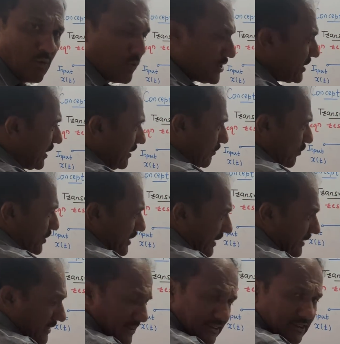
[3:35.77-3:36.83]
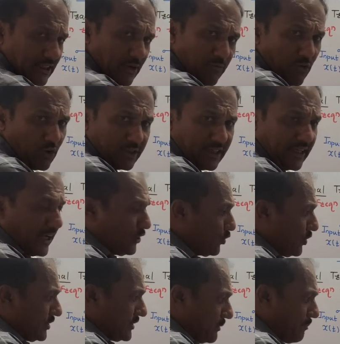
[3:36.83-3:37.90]
which are necessary for the
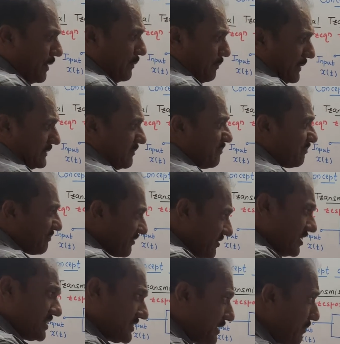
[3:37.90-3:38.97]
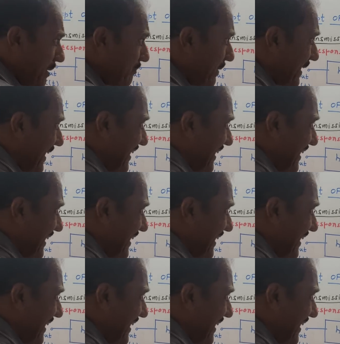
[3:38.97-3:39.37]
calculation purpose. Just remember